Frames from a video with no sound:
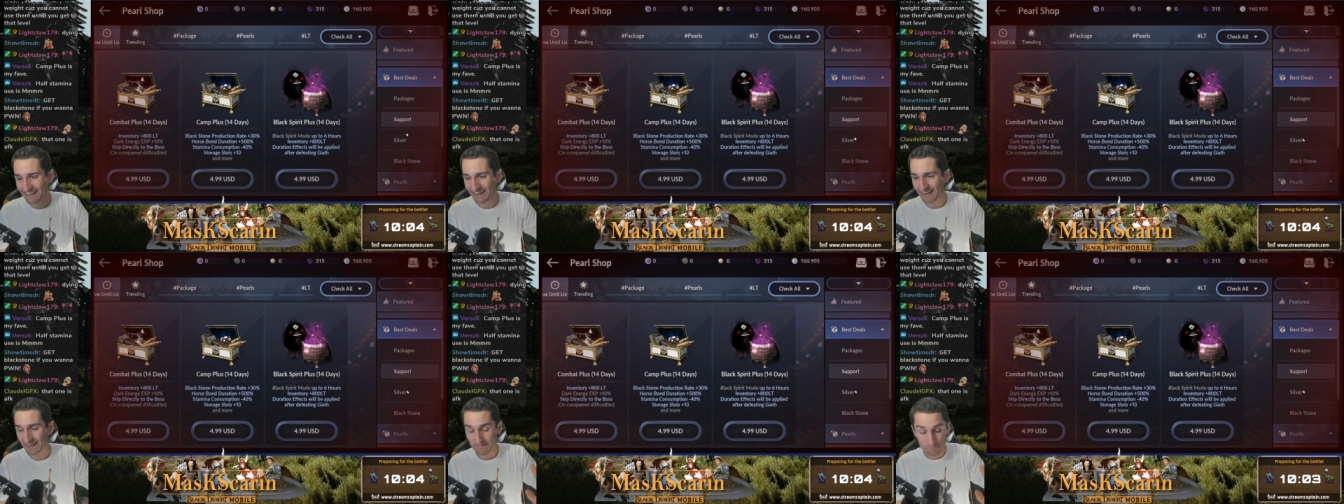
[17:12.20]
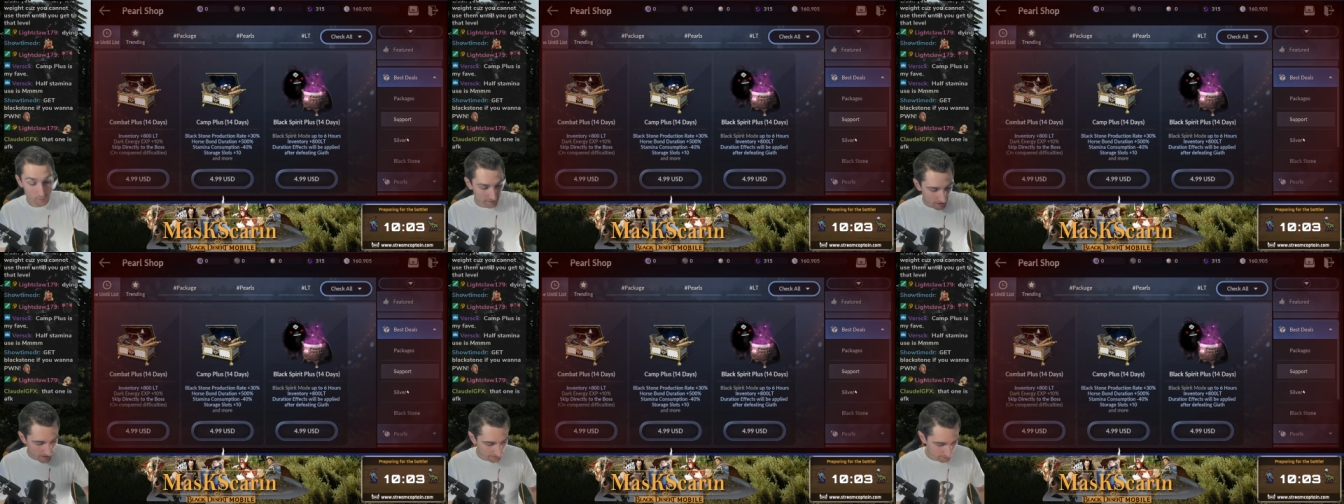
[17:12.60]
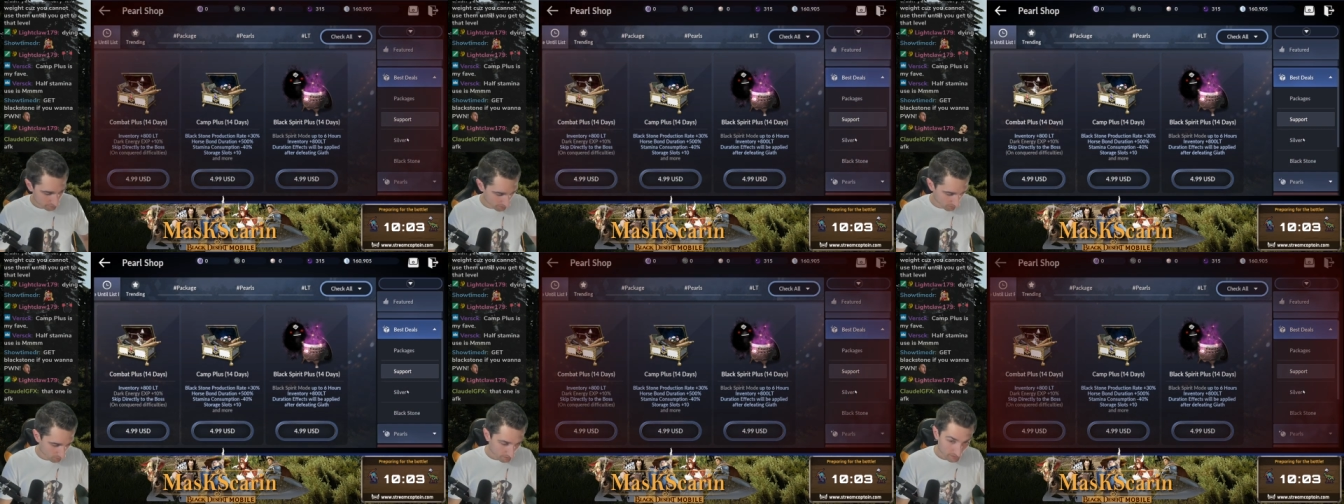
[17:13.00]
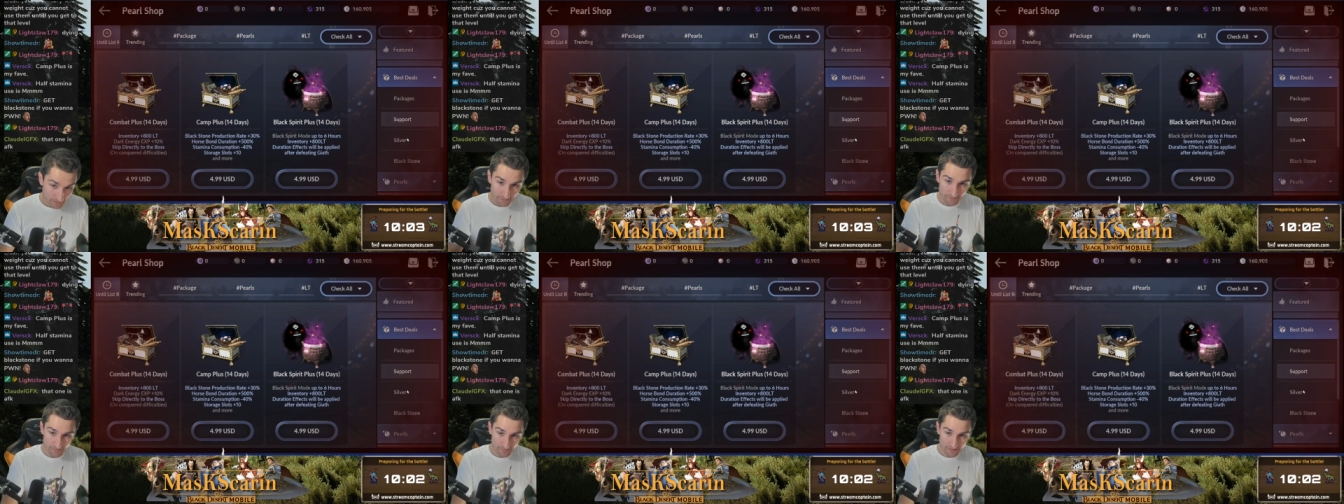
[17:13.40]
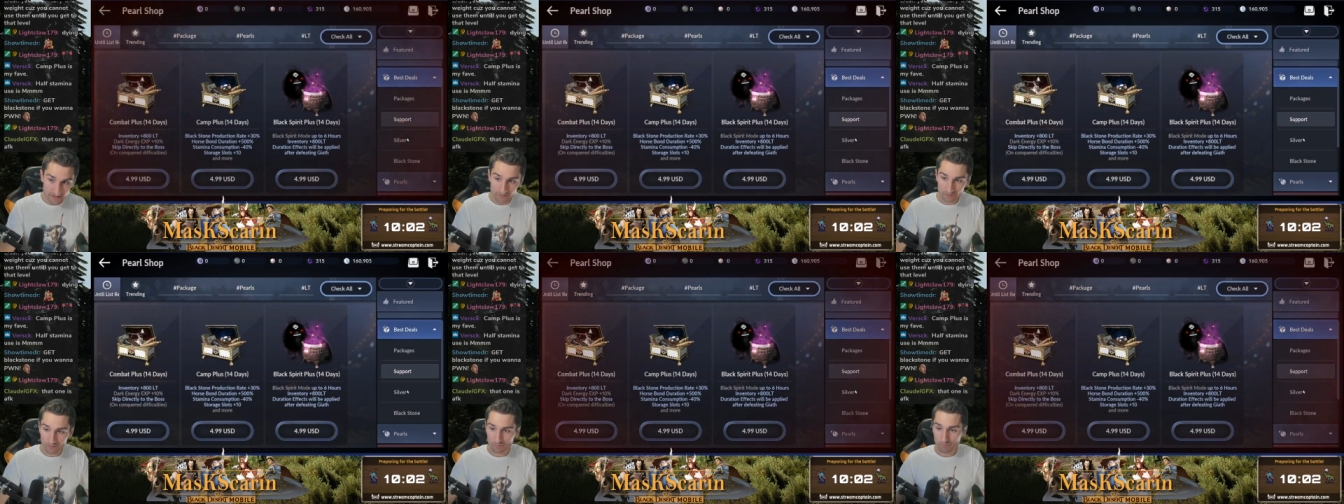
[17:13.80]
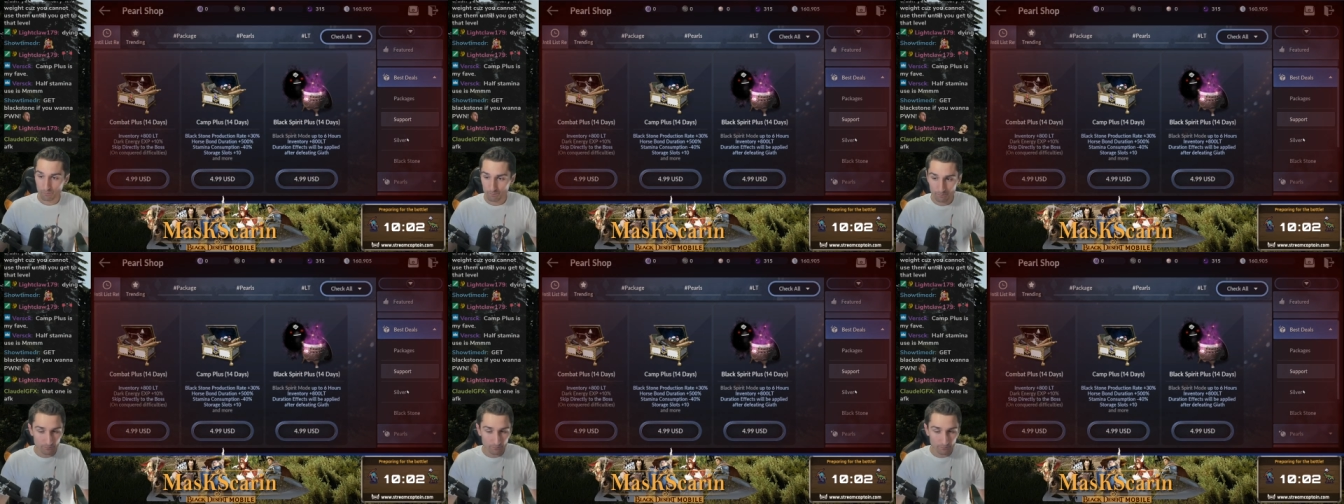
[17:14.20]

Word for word: Uh, moving on. So these are